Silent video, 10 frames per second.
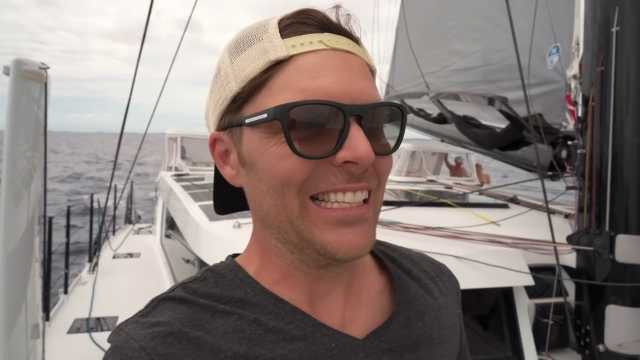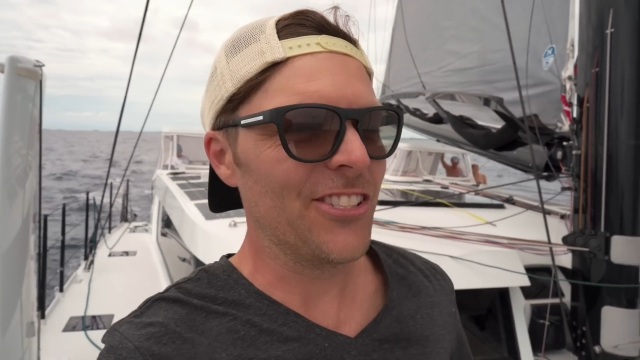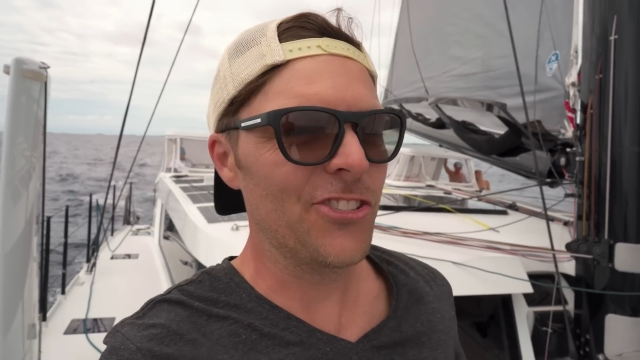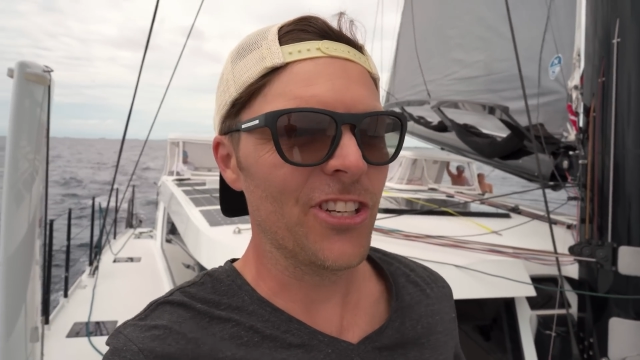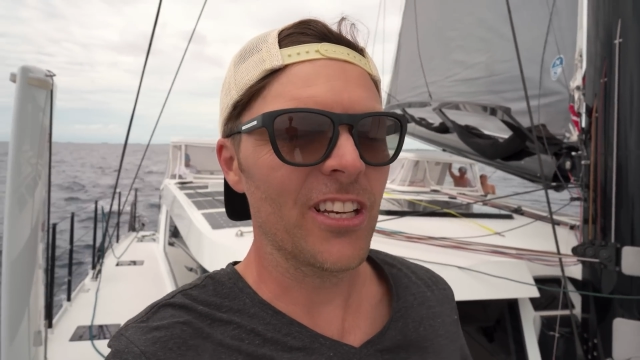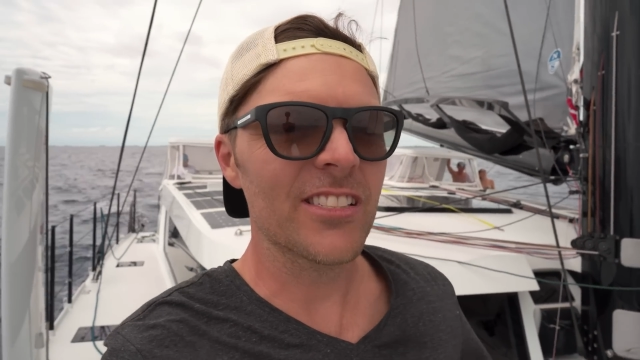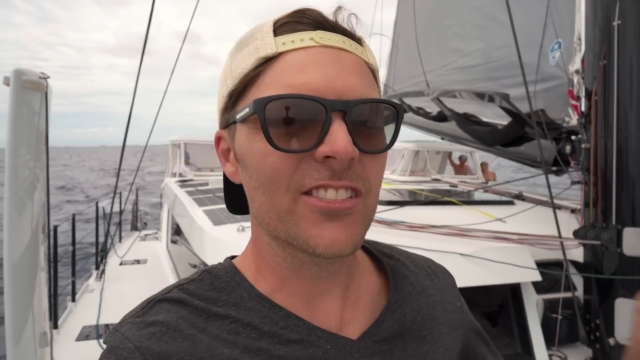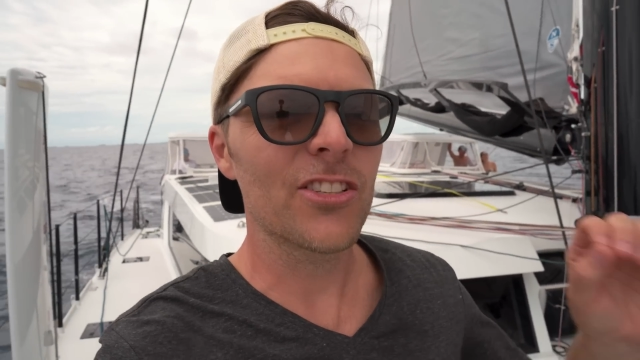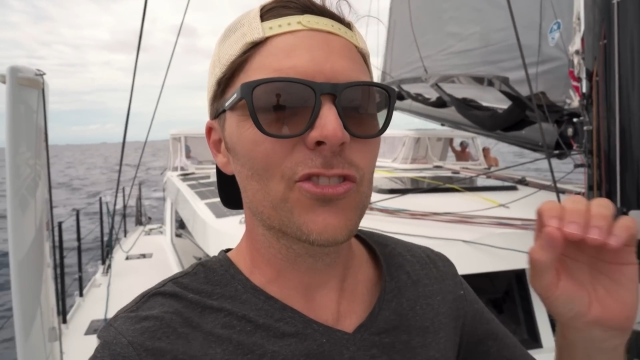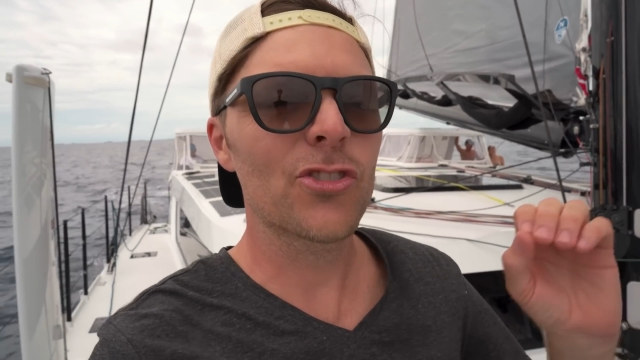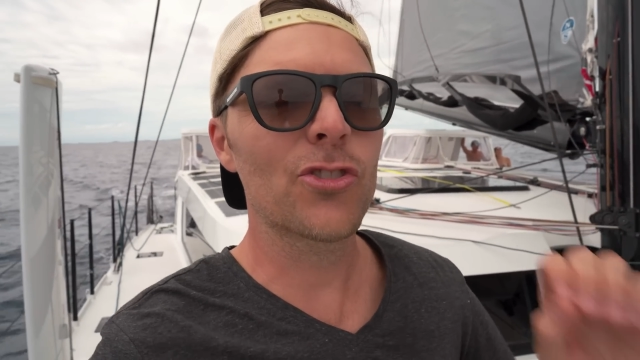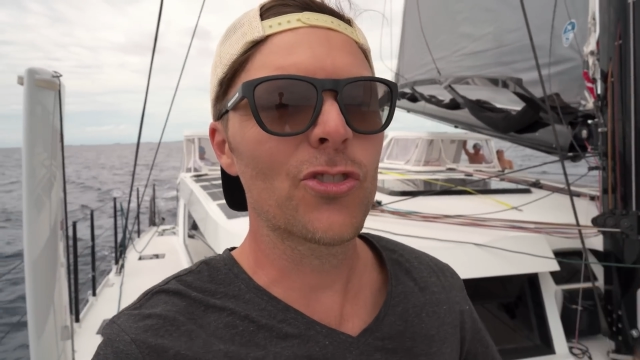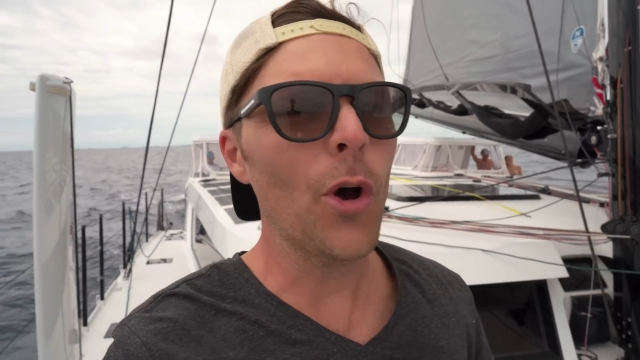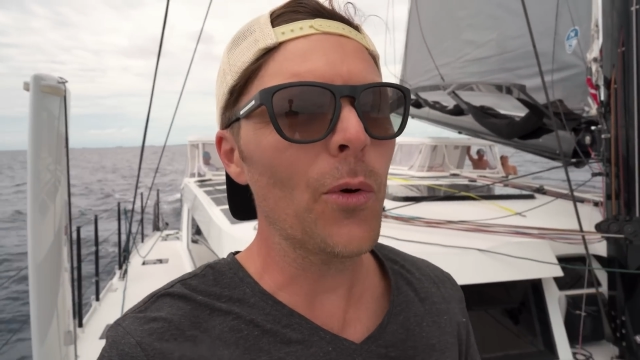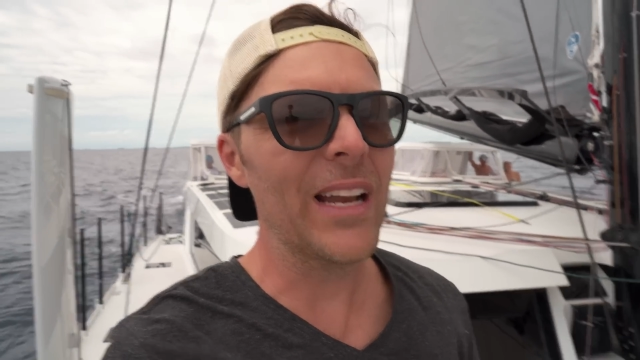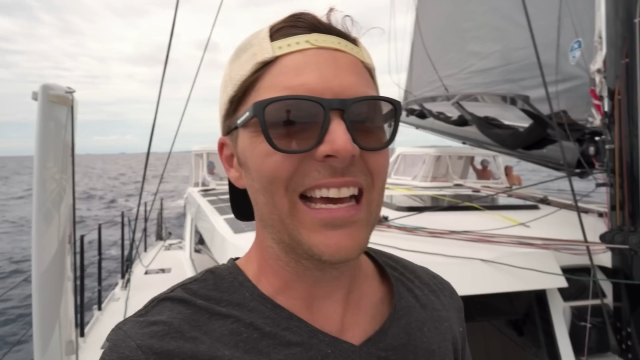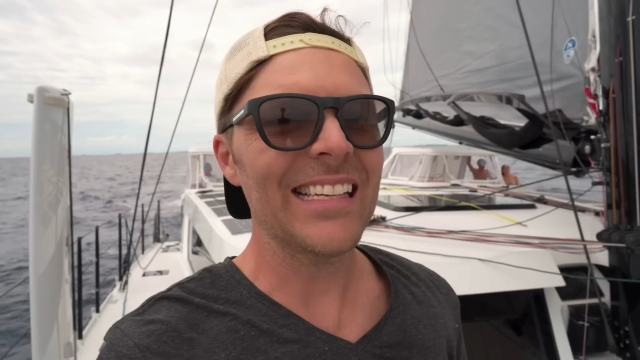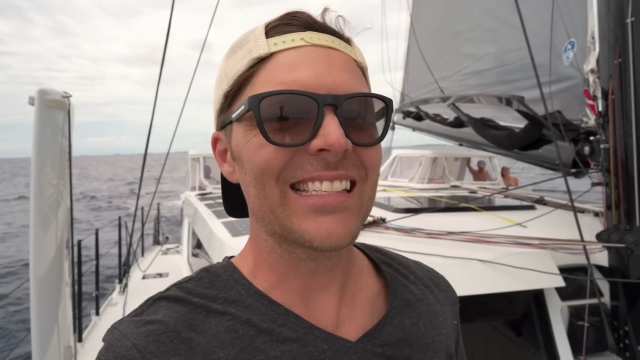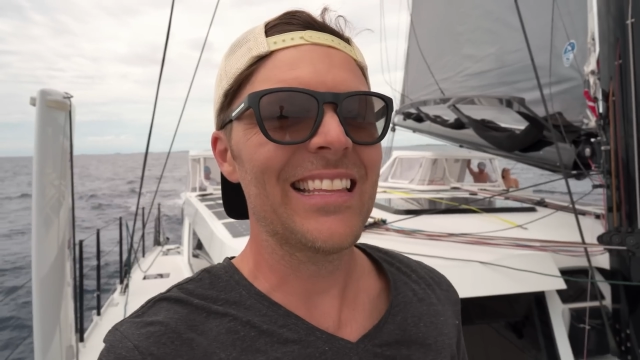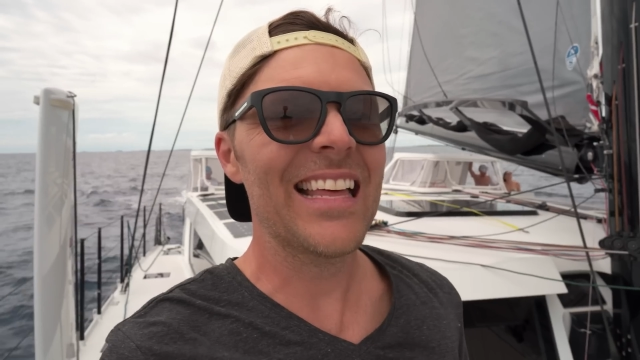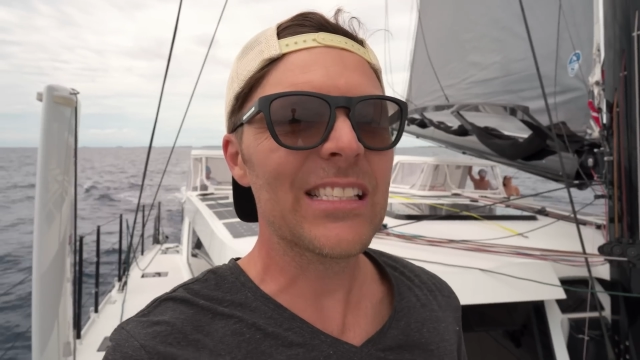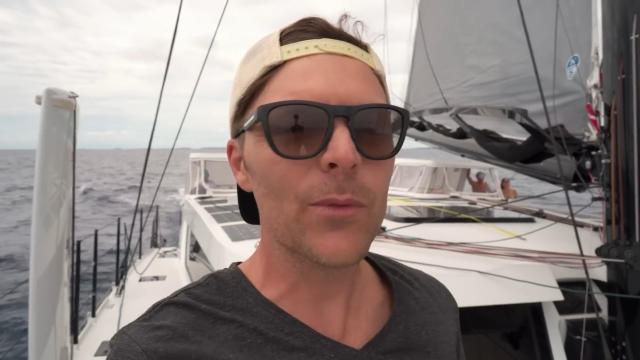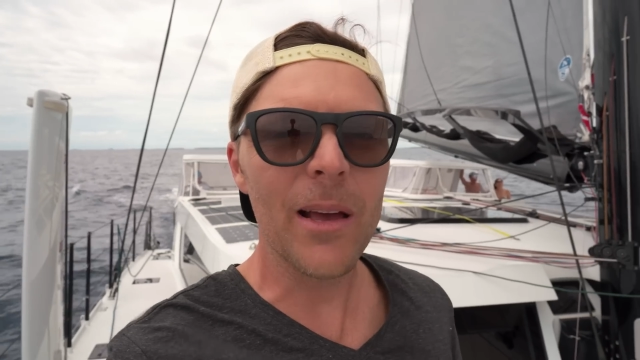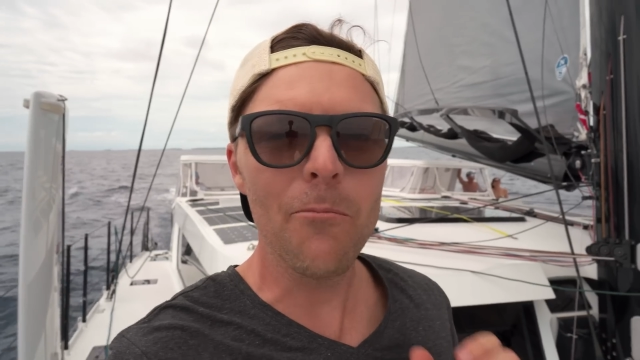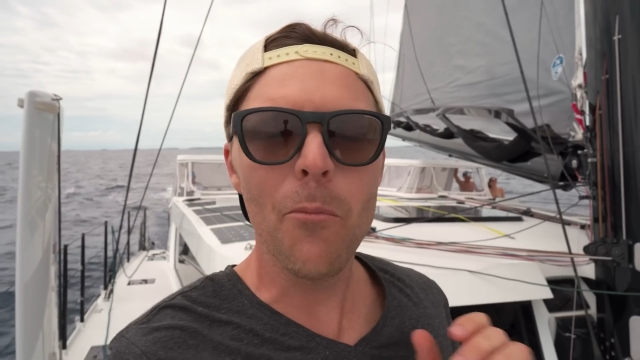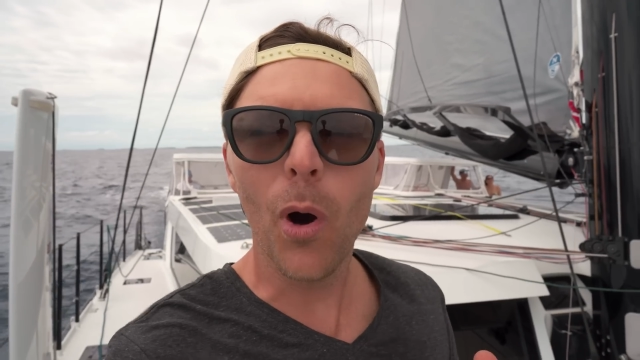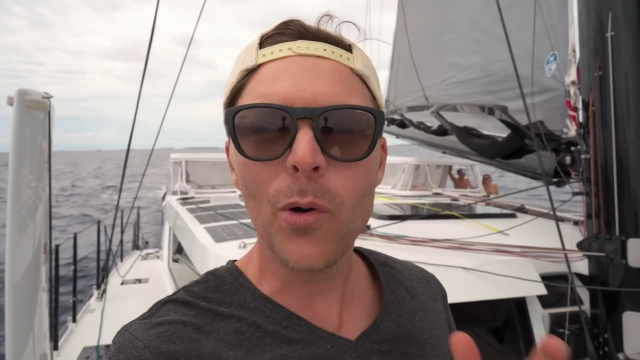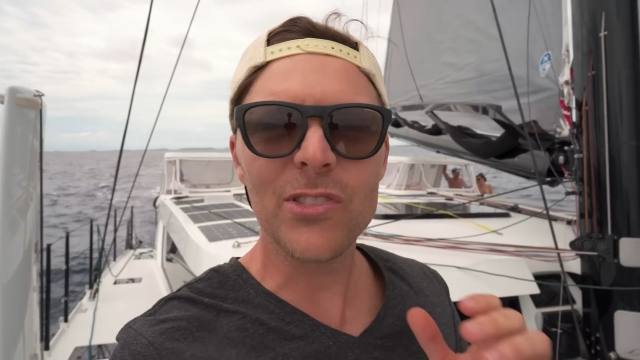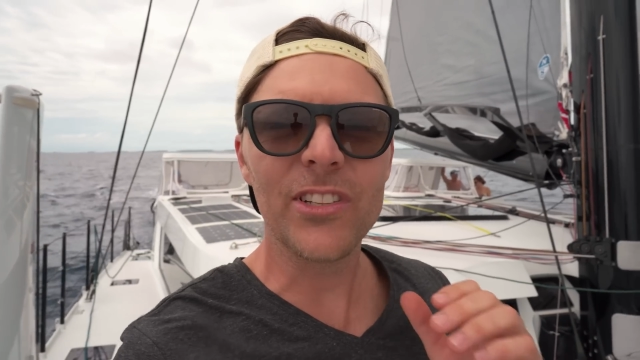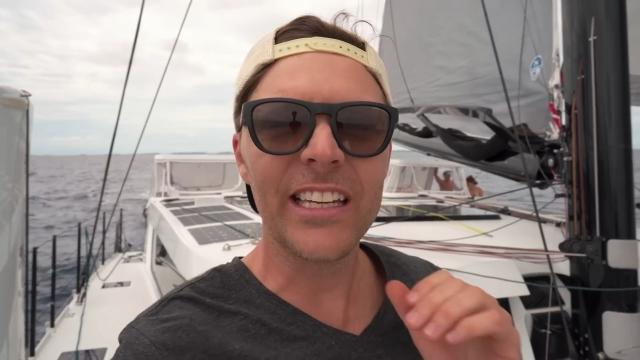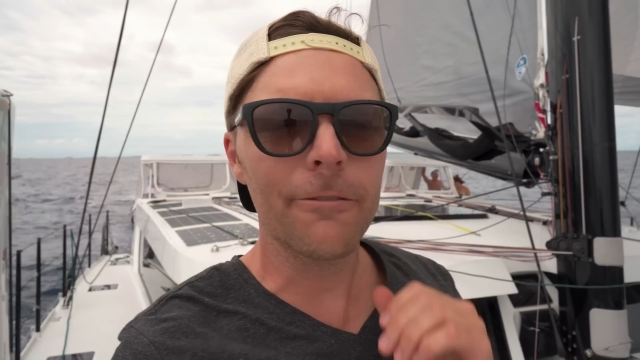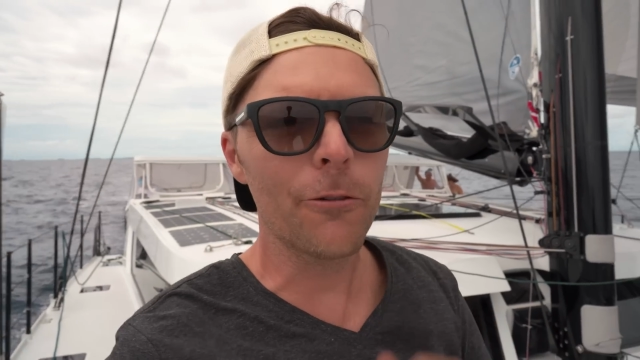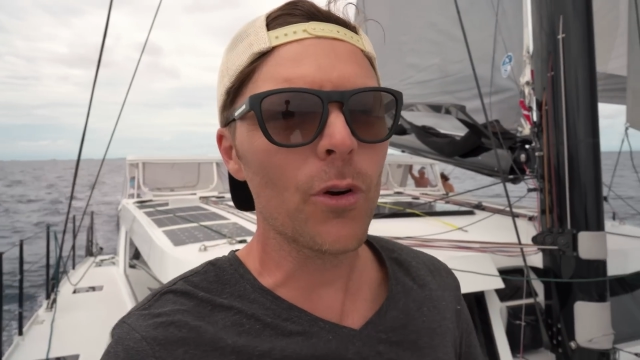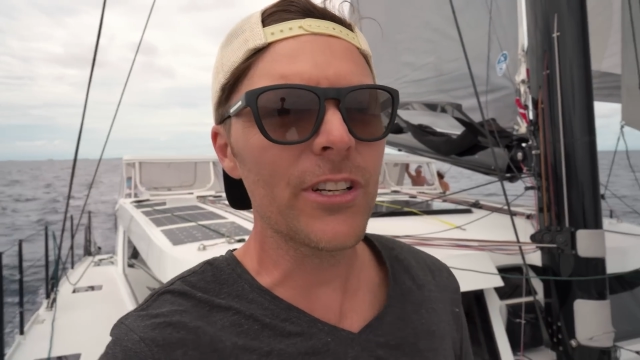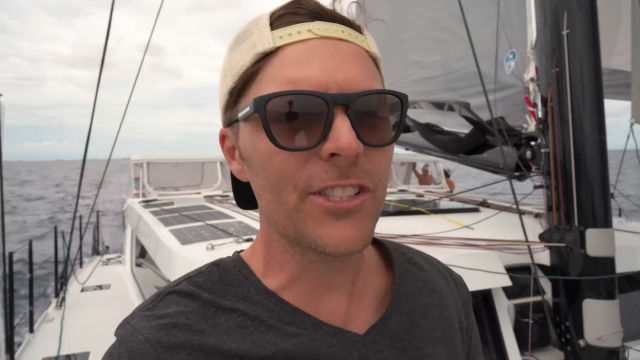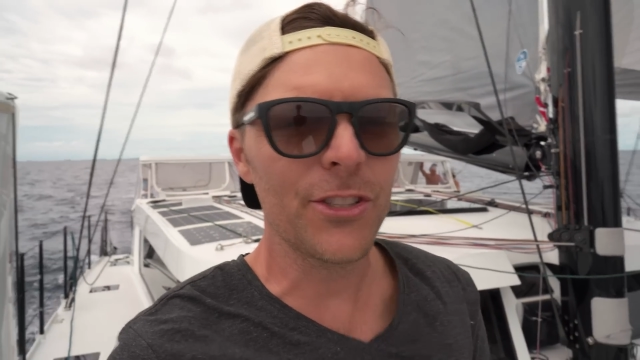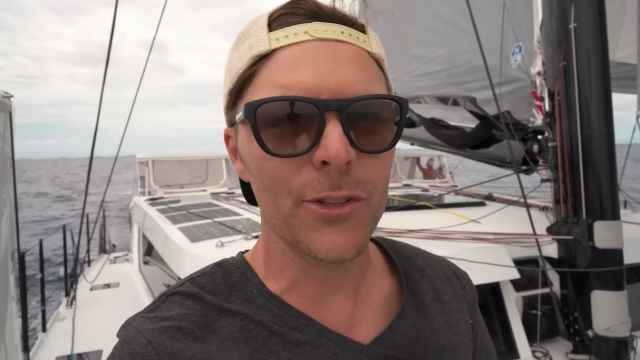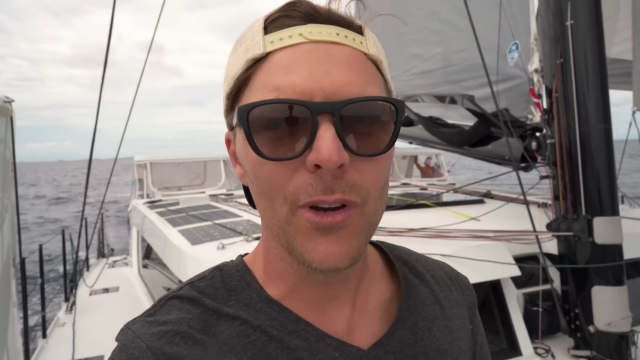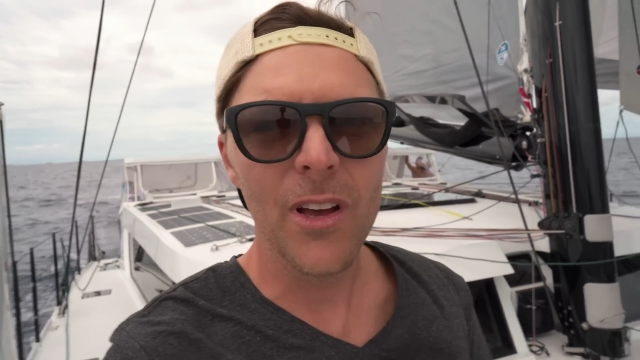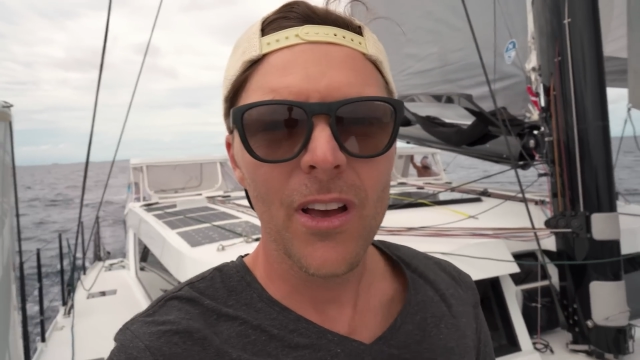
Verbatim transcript: It's just so nice, and that's what I'm most looking forward to